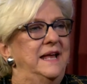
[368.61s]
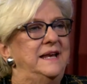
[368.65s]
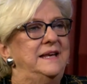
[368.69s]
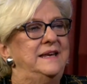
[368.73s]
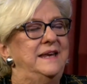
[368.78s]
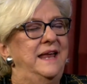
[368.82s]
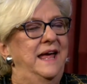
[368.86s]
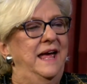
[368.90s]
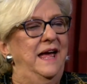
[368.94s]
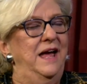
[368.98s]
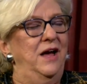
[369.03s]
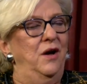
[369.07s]

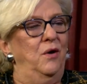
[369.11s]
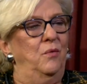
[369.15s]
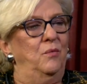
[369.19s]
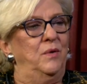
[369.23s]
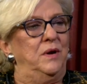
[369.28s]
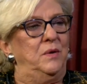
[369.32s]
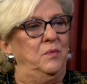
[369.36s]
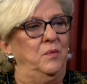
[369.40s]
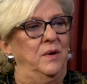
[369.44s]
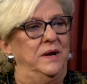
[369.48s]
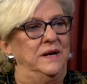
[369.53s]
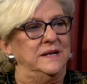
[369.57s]
Now
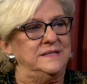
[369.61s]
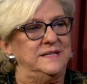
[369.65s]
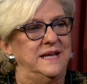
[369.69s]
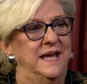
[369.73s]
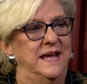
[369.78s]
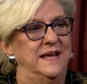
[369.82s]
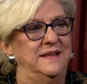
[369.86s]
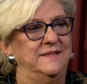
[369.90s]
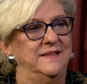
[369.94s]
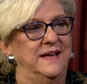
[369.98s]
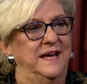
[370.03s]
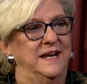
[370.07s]
we want to
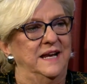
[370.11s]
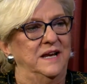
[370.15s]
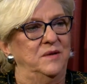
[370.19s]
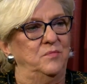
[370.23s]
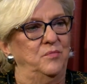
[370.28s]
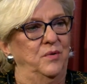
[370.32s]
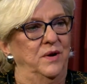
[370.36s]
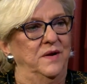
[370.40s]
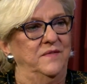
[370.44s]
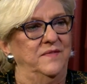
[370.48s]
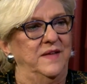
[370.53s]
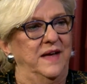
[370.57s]
take that and
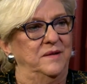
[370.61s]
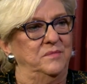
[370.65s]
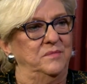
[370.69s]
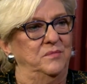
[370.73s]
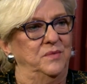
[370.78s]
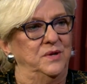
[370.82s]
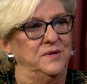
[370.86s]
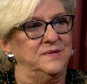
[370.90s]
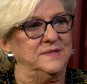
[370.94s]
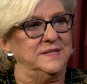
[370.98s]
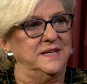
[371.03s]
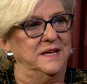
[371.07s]
bring that
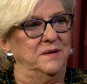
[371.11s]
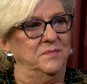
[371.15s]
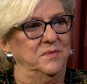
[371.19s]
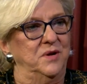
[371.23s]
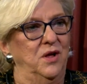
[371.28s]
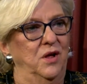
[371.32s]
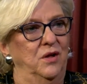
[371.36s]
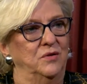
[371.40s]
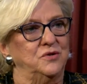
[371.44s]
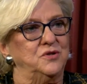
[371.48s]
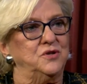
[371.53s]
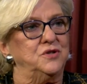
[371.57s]
museum
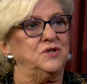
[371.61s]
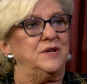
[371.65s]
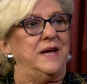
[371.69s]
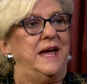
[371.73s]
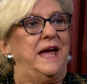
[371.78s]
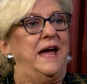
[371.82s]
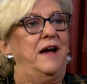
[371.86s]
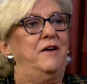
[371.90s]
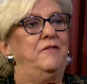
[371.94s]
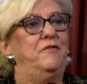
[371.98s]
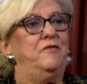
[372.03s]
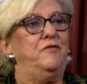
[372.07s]
culture to
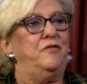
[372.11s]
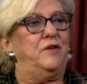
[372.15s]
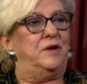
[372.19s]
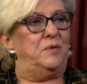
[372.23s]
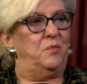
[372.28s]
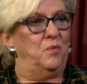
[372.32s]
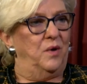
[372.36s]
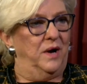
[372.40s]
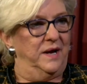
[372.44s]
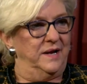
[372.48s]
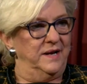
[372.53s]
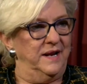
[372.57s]

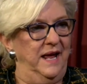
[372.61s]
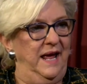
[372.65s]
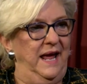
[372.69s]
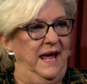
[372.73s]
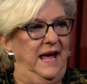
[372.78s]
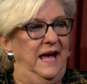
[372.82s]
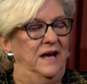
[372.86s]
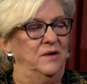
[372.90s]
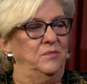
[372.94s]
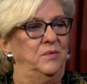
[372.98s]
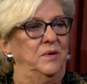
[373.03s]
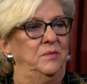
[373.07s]
everyone,
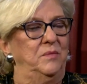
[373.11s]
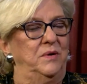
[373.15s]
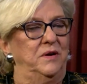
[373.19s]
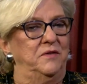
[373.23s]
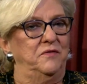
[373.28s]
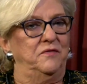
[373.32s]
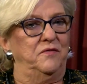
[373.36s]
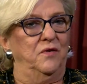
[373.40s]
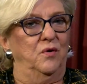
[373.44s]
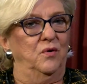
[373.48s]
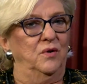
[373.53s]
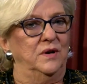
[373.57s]
and we want
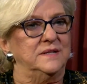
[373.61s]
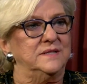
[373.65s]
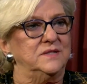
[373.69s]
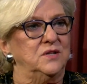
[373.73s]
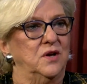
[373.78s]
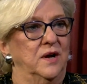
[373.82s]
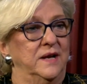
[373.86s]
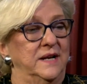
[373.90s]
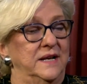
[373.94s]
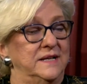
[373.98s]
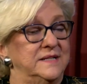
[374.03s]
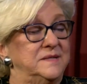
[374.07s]
to focus
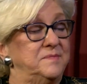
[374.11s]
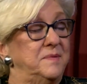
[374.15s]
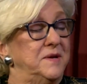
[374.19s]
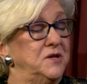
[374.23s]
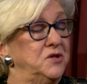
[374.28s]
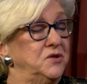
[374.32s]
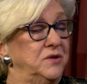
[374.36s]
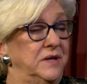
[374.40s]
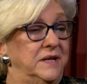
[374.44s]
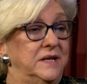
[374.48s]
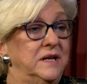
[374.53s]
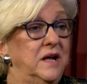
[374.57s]
on,
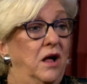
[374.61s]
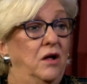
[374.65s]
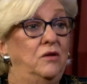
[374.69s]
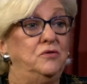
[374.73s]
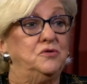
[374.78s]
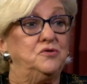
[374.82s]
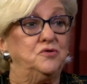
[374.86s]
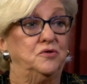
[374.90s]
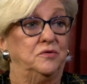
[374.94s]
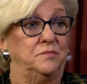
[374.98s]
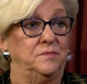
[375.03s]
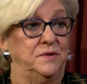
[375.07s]
especially in
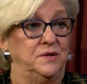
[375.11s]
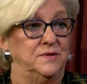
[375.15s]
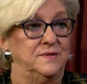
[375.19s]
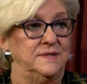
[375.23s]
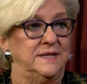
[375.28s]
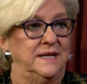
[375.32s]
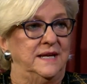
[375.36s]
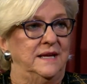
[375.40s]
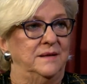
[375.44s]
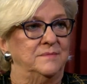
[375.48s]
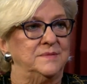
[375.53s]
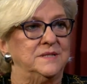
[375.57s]
cultural
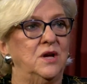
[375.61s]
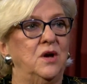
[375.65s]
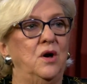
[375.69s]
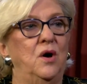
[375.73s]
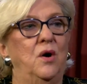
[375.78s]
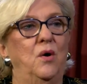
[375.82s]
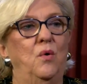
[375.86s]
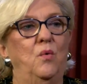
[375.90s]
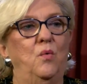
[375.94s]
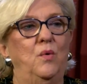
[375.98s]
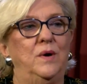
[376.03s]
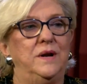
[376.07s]
museums,
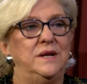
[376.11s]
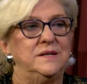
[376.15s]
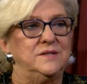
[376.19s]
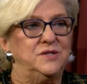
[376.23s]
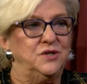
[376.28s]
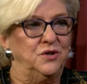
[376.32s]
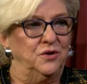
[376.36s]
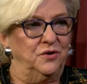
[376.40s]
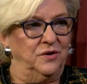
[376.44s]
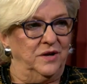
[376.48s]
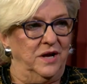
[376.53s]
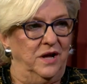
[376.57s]
what
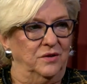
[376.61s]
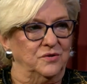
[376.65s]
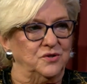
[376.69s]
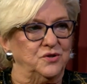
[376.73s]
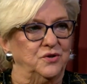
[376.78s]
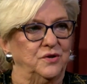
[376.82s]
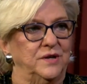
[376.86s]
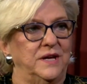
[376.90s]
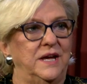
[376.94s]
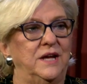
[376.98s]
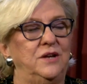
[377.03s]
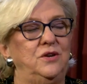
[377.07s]
is your
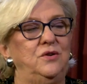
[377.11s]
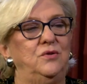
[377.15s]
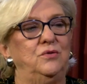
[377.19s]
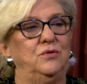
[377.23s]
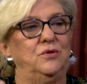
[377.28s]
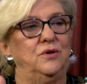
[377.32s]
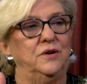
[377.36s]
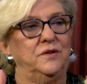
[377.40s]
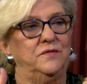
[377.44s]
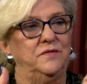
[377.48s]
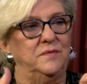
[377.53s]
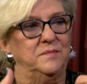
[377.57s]
culture? Can you
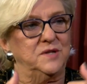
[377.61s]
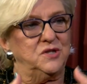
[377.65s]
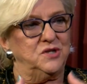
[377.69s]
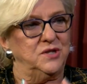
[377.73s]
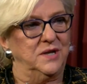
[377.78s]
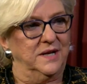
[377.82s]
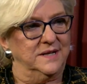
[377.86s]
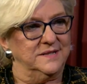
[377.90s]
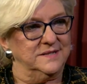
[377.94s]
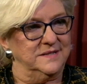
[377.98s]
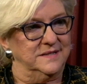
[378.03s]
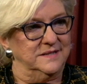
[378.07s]
learn from the
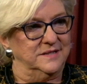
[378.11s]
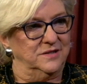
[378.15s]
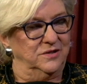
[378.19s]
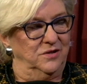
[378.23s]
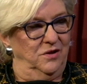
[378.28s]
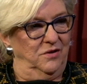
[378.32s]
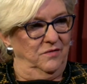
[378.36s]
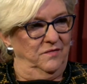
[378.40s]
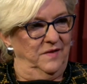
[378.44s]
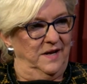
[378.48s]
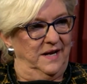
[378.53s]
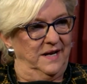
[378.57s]
Czechs and
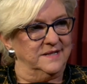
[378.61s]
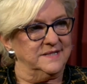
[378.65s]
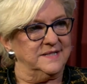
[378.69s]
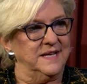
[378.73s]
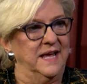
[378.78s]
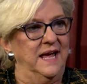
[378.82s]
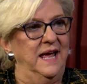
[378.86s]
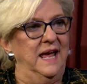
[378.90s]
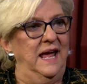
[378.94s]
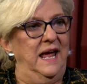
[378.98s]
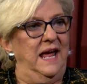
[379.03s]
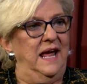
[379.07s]
Slovaks?
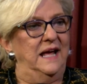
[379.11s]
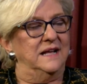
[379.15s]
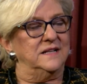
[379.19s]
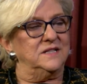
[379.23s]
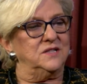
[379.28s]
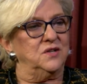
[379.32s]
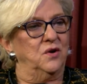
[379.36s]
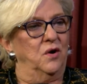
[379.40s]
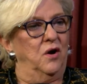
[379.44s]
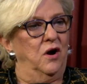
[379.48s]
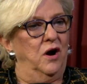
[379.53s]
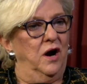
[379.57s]
And
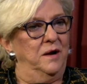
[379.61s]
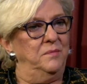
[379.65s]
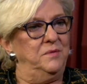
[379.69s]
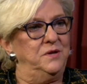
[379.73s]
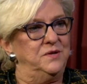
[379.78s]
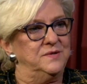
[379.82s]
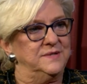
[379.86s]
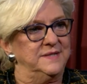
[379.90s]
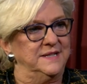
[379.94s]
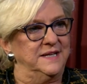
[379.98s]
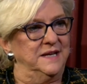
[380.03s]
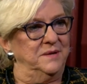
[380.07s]
so our
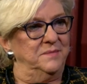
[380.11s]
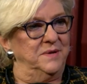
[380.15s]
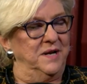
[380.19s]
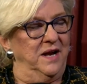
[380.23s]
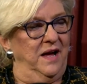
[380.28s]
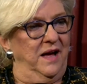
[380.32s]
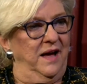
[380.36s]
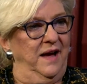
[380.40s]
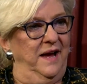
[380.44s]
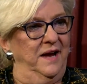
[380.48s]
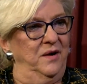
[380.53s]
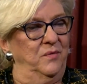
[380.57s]
museum in
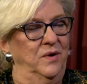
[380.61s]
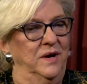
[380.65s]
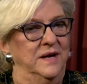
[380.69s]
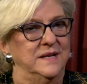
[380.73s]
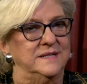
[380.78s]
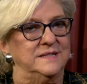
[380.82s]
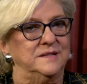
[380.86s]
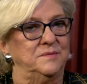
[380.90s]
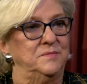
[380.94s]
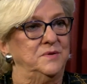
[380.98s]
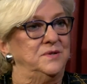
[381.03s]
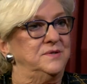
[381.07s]
Iowa
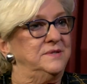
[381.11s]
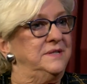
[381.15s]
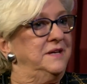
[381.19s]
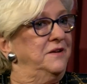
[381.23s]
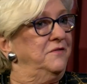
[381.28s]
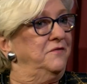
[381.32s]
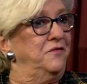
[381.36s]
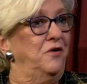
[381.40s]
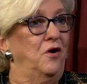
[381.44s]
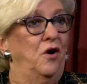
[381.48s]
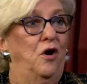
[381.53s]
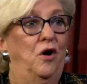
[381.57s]
is a
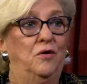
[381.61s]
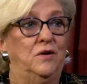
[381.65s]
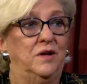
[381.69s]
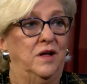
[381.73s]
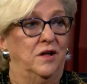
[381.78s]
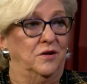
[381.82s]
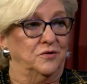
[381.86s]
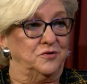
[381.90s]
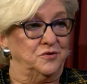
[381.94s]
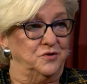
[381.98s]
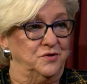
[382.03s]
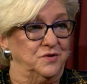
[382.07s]
museum for all
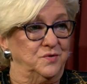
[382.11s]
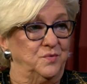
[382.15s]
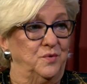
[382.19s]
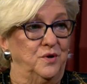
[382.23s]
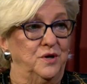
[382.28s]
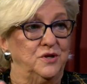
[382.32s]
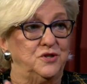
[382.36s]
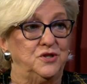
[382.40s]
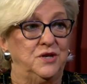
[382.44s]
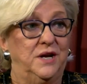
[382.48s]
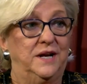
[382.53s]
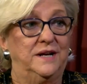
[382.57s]
cultures.
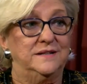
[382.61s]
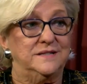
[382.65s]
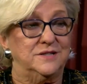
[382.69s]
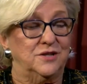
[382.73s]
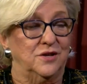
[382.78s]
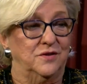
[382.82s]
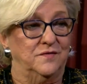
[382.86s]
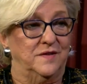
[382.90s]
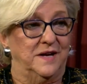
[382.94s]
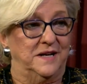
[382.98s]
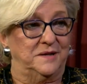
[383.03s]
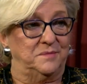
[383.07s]
We're a Czech and
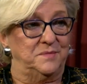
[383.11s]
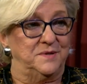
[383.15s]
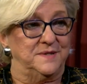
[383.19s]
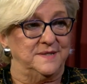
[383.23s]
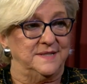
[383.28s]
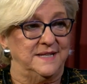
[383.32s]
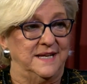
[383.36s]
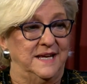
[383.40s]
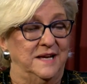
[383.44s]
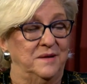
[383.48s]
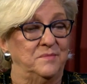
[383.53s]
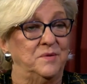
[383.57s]
Slovak
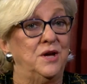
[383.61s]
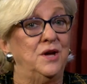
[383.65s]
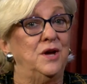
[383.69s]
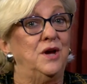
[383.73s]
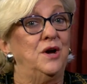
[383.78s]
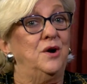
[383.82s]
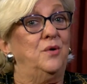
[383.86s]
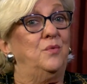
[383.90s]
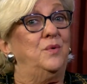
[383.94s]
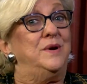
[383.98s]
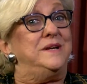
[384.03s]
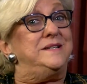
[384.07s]
museum.
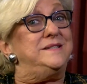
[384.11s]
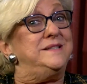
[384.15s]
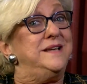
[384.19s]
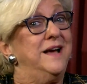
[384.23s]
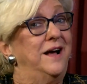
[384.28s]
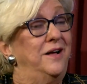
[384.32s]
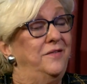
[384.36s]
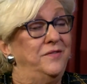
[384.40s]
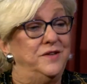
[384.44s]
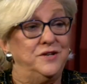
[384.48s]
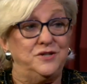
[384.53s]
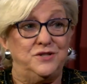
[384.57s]
We
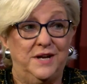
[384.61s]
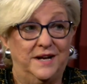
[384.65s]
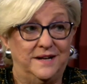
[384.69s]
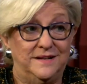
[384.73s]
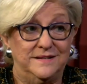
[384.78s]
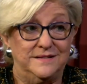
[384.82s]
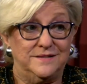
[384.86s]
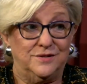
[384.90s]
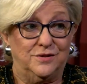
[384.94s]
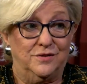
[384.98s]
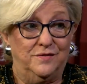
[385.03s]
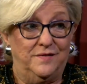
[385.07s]
tell the Czech
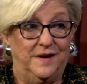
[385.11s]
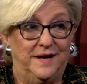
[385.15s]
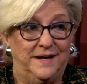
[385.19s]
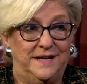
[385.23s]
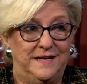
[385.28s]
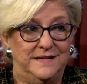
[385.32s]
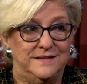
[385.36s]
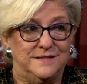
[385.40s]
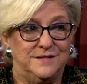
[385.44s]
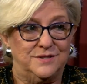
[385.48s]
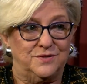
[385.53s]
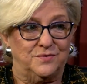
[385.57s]
and Slovak
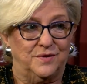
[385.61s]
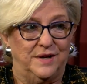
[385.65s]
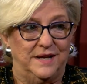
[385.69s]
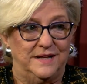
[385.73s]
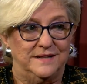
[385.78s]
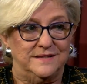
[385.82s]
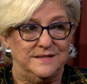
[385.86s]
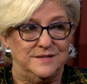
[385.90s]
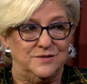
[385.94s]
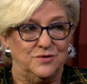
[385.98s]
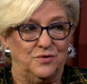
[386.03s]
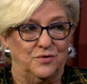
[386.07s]
history
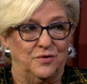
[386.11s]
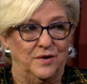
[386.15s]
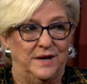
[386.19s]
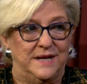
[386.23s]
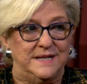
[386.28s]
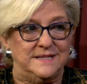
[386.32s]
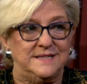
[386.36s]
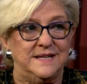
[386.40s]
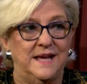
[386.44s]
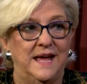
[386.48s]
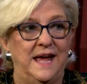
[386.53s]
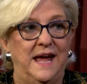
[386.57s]
and
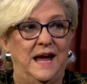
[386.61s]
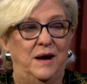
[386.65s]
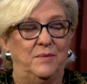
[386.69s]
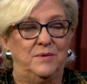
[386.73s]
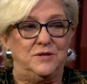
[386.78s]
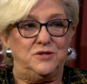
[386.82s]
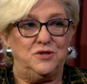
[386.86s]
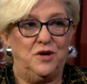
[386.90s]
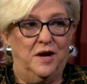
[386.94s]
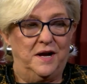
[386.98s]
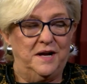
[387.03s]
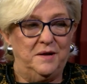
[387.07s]
stories, and
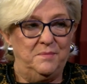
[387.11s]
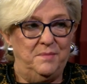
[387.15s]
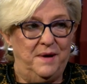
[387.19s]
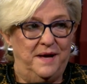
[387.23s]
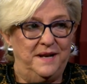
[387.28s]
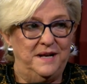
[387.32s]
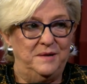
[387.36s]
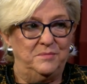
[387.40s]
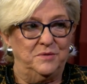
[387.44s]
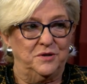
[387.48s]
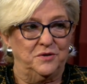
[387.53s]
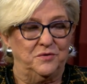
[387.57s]
we talk
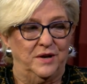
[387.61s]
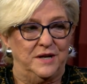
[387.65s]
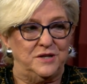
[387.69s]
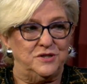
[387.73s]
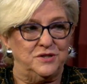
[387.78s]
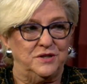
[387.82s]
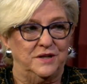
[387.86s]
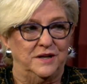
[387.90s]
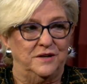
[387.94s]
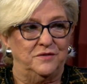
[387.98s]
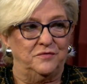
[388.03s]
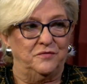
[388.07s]
about
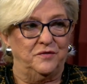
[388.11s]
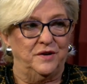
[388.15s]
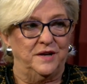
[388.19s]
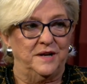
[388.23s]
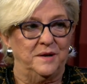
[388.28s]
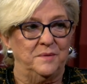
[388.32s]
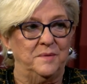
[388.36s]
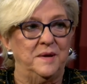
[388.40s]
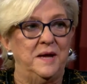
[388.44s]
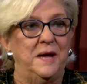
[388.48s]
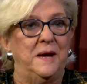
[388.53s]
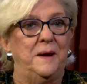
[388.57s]
immigration and
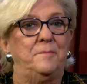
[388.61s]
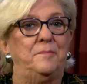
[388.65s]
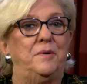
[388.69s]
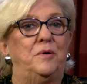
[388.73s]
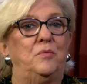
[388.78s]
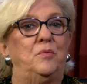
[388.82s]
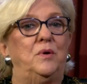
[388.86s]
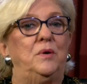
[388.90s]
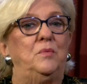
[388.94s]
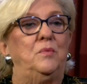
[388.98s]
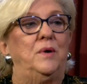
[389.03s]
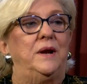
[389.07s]
freedom,
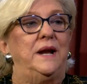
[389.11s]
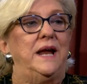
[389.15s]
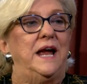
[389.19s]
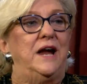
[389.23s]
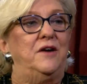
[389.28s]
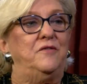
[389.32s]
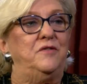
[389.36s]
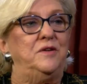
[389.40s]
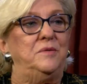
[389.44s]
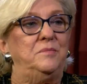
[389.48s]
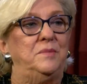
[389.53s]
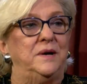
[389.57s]
but we want
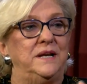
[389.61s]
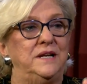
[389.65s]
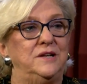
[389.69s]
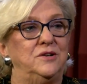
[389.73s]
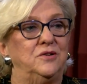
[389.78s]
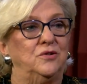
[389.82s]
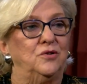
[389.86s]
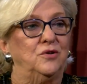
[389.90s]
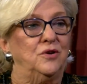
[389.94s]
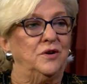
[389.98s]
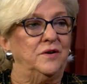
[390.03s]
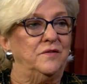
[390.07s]
everybody
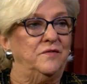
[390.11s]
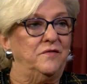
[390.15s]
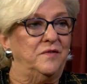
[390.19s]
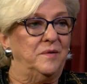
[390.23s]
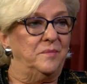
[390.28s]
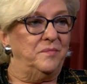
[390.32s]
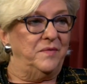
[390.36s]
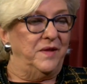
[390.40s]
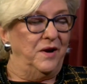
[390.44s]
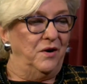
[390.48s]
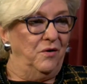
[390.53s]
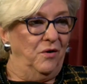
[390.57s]
to learn
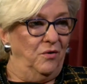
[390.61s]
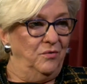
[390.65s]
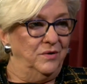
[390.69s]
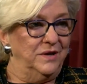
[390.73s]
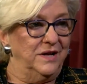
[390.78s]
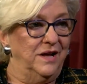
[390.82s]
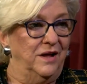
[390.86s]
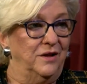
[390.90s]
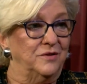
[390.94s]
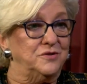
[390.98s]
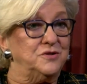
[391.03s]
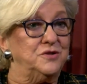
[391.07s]
from their own
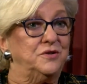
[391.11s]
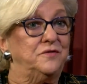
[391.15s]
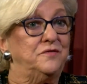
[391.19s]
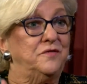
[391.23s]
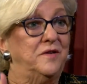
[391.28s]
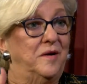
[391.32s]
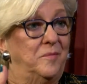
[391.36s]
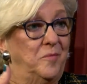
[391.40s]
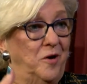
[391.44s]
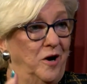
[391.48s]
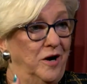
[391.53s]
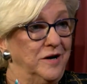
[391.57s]
culture
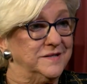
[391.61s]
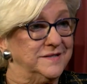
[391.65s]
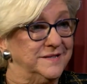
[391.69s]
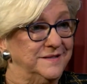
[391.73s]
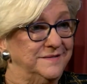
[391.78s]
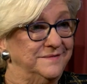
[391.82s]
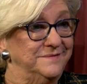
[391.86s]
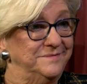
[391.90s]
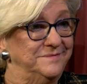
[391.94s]
from ours.